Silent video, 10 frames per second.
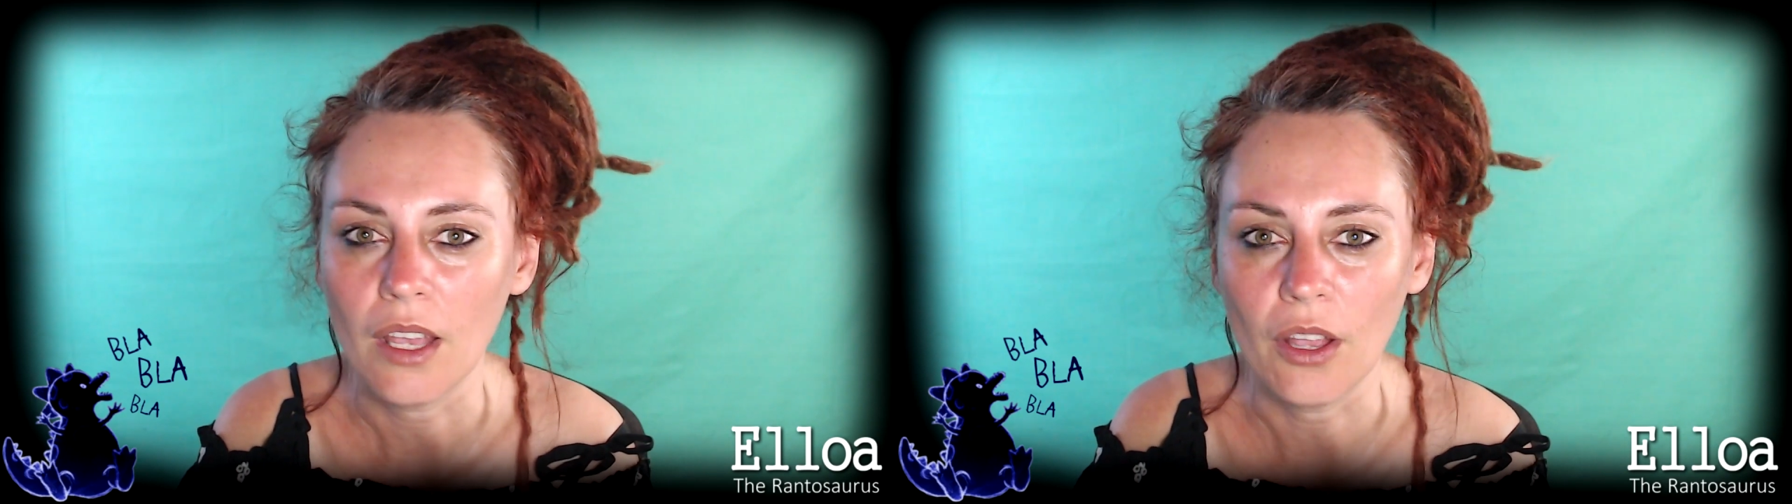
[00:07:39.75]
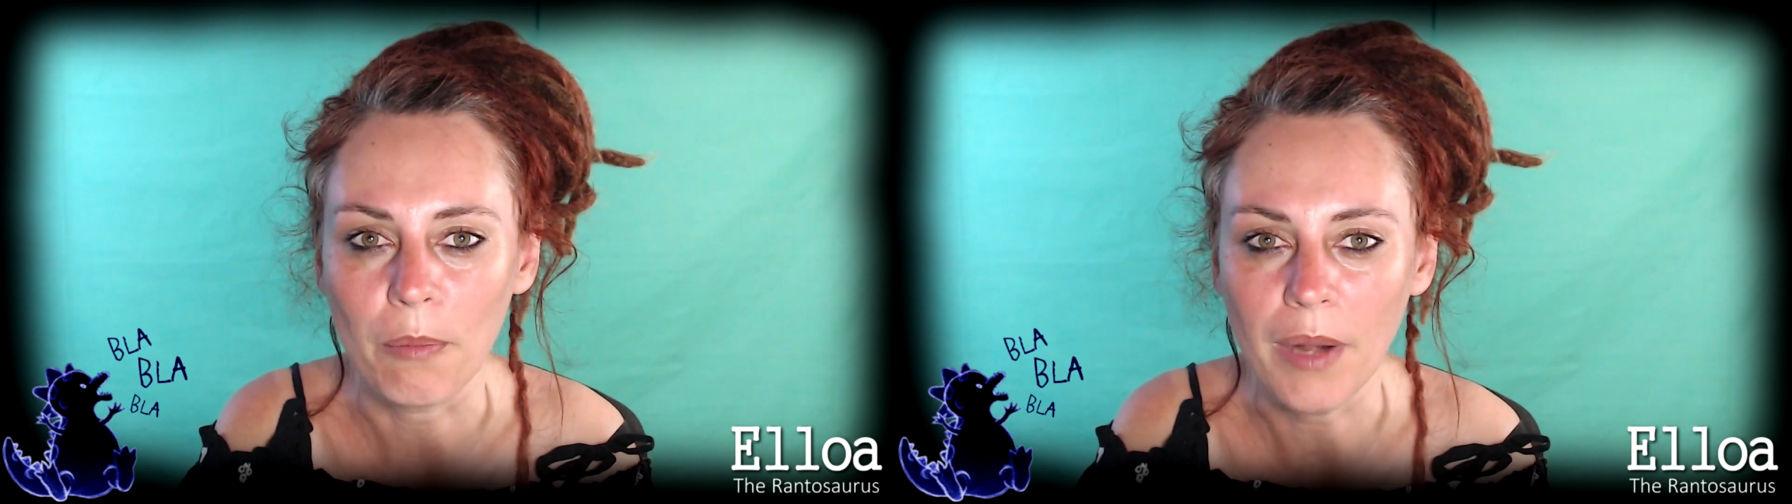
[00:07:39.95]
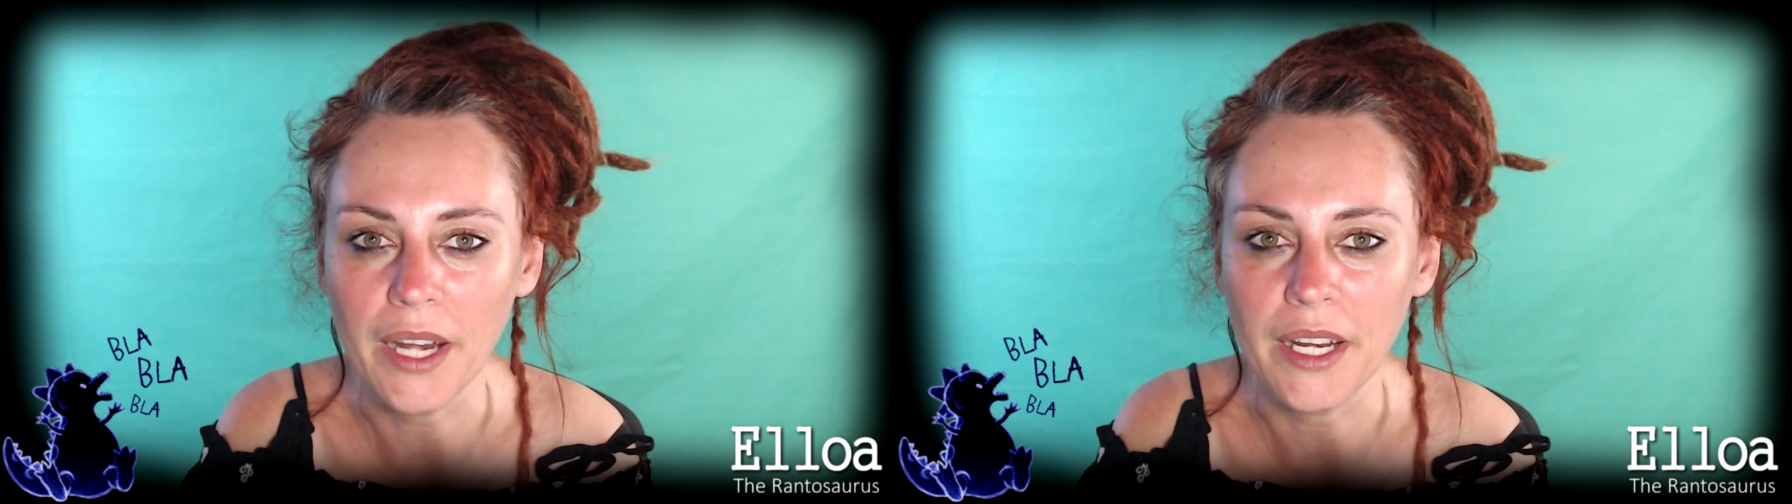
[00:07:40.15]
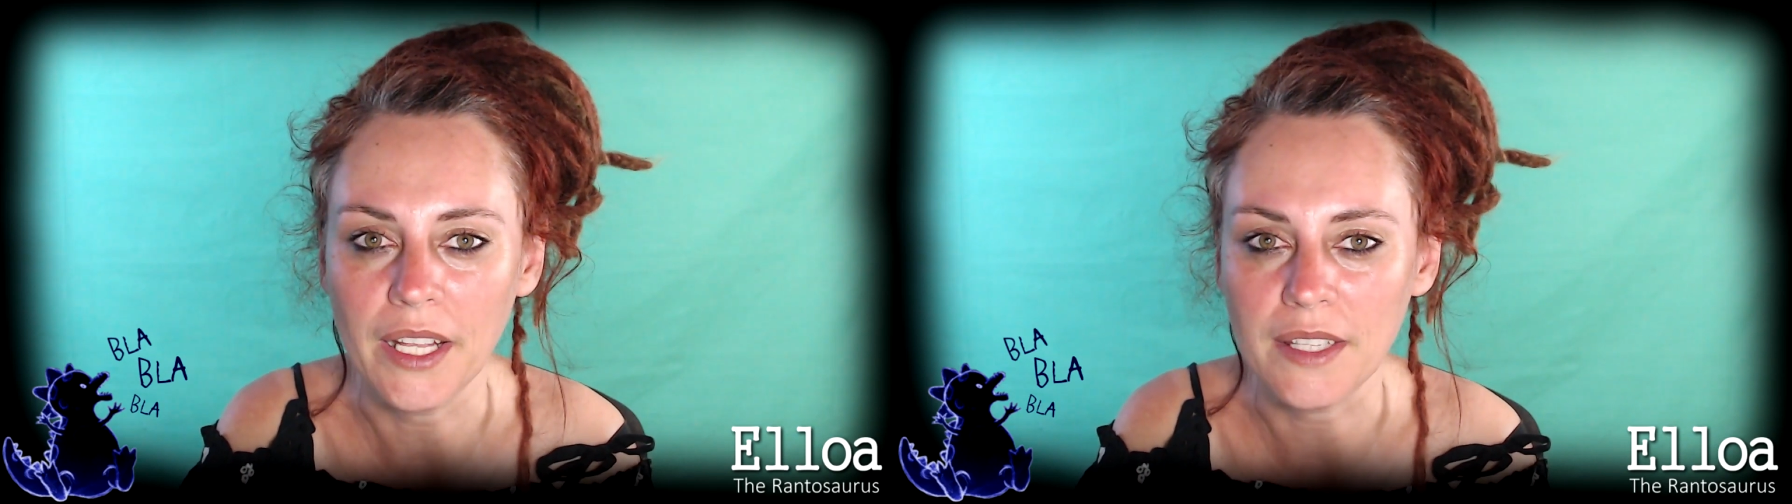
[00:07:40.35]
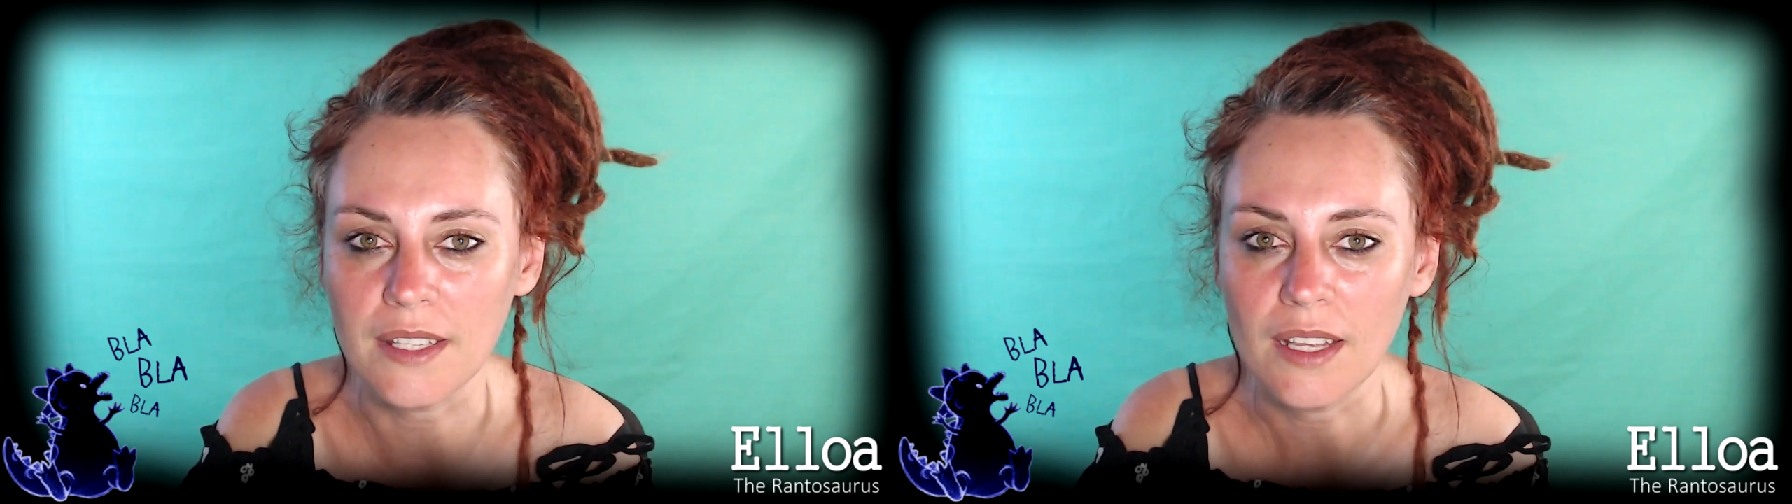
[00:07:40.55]
a
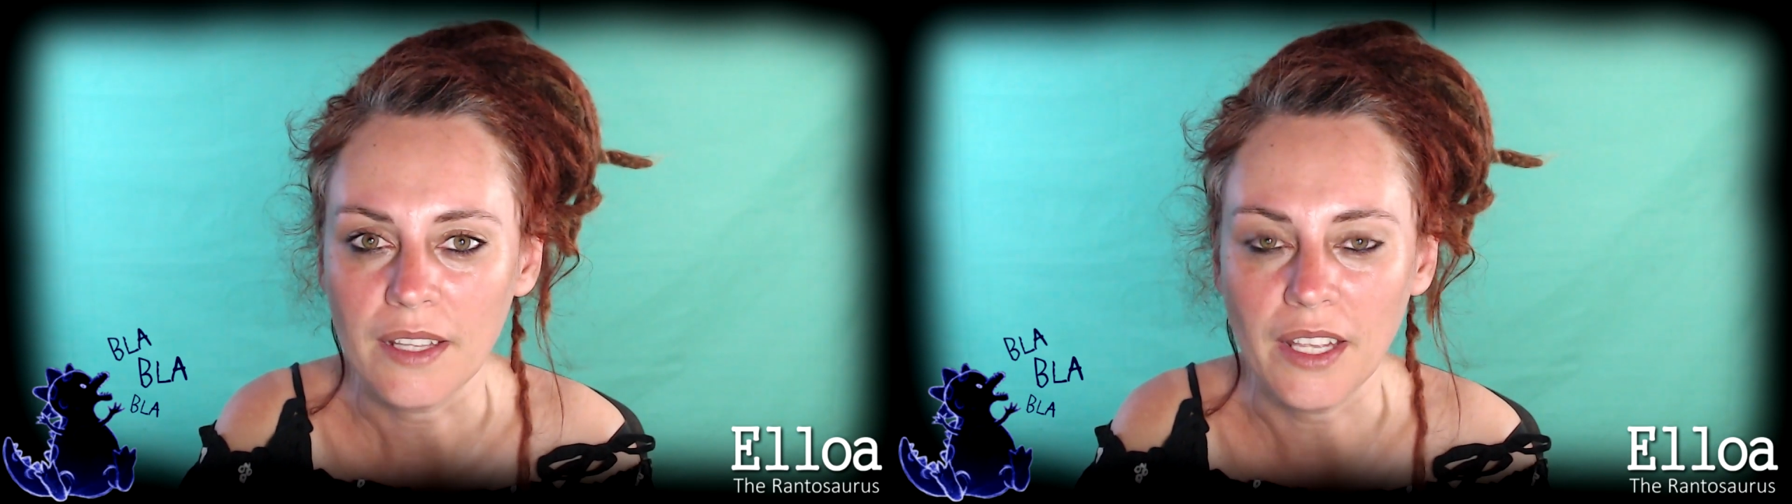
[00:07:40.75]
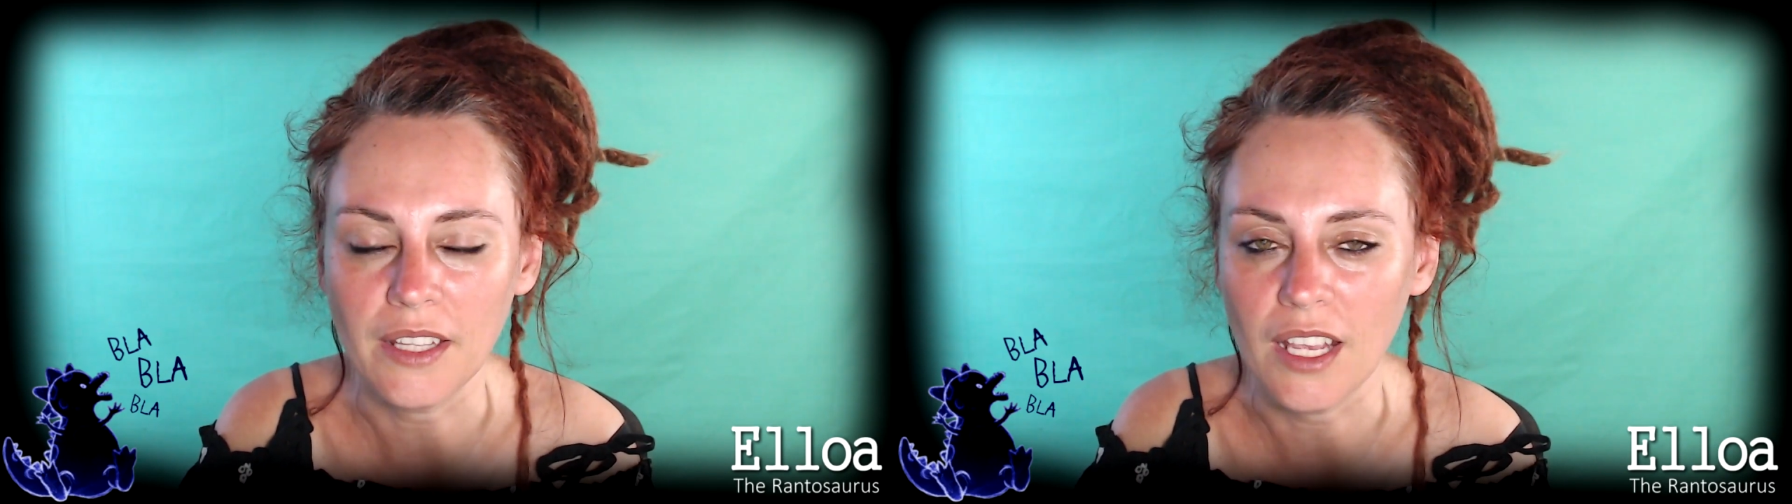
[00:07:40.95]
planet that